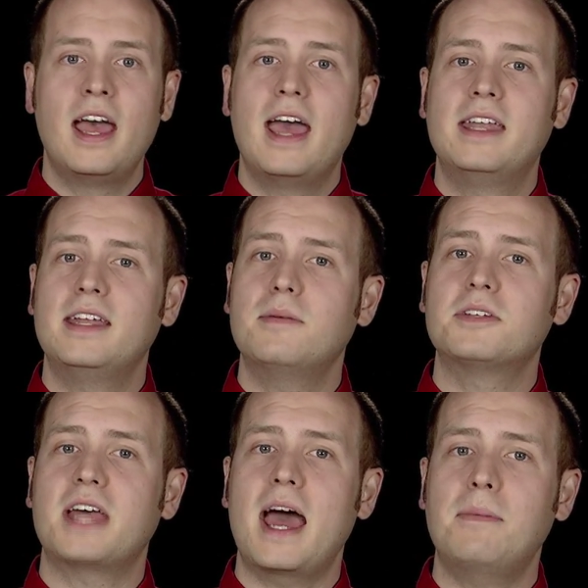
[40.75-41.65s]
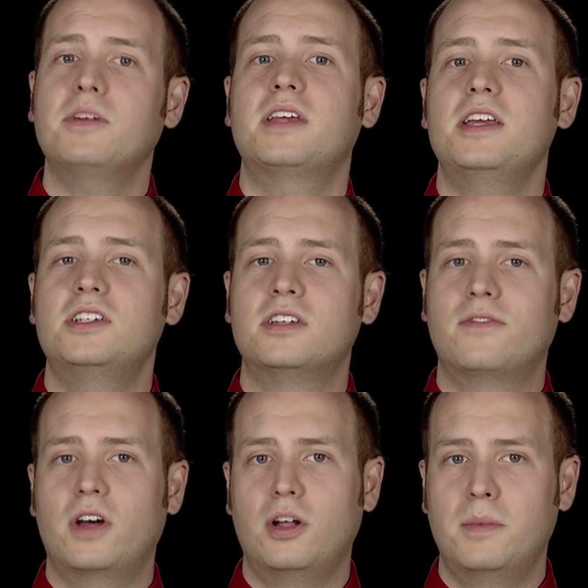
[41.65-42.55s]
and enables application
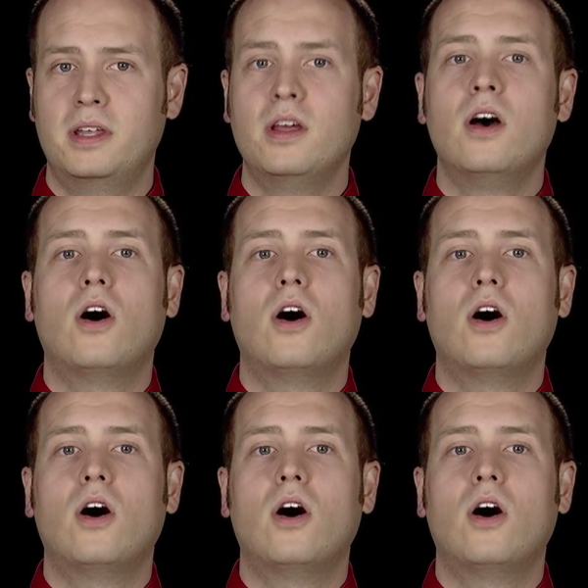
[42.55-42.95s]
development